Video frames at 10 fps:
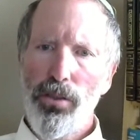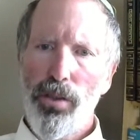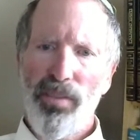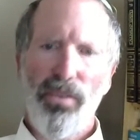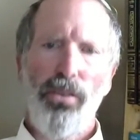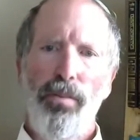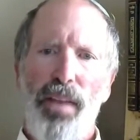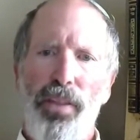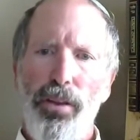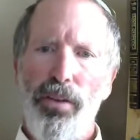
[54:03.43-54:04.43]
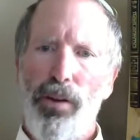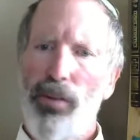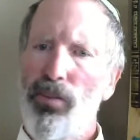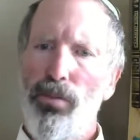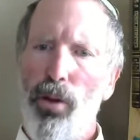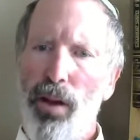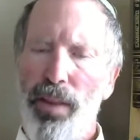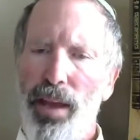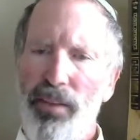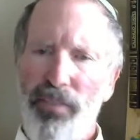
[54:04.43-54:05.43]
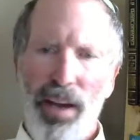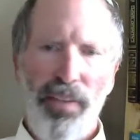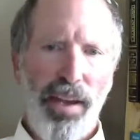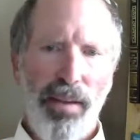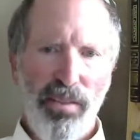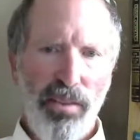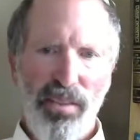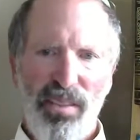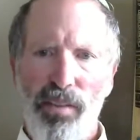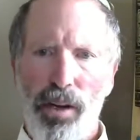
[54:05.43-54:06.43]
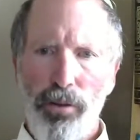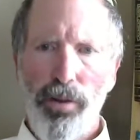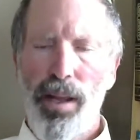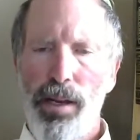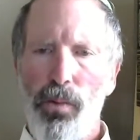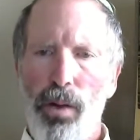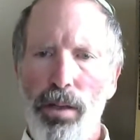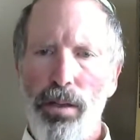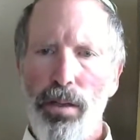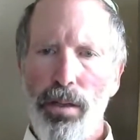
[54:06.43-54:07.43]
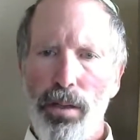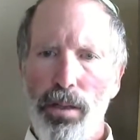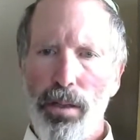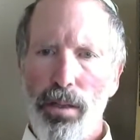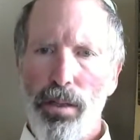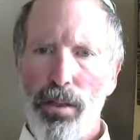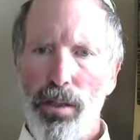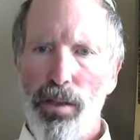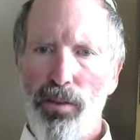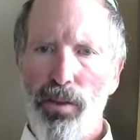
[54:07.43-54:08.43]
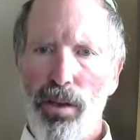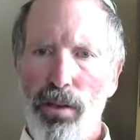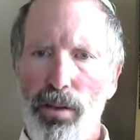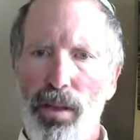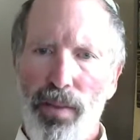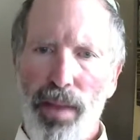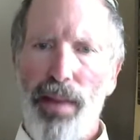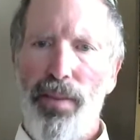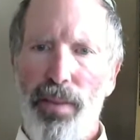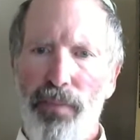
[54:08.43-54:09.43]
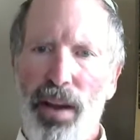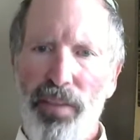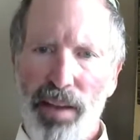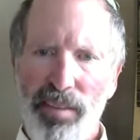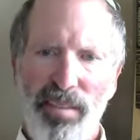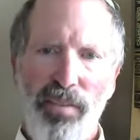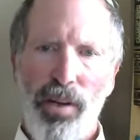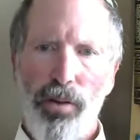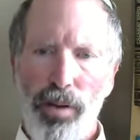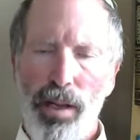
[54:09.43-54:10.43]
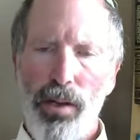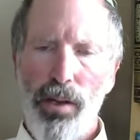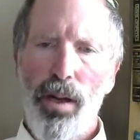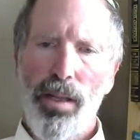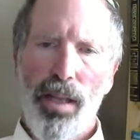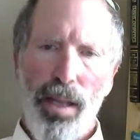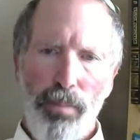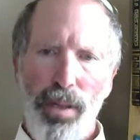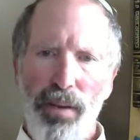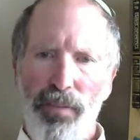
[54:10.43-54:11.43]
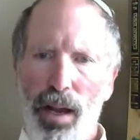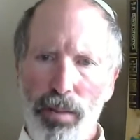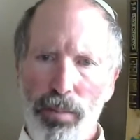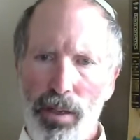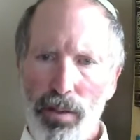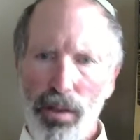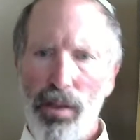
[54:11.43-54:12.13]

assume that the universe is more than 5,781 years old. That 5,781 can't be a viable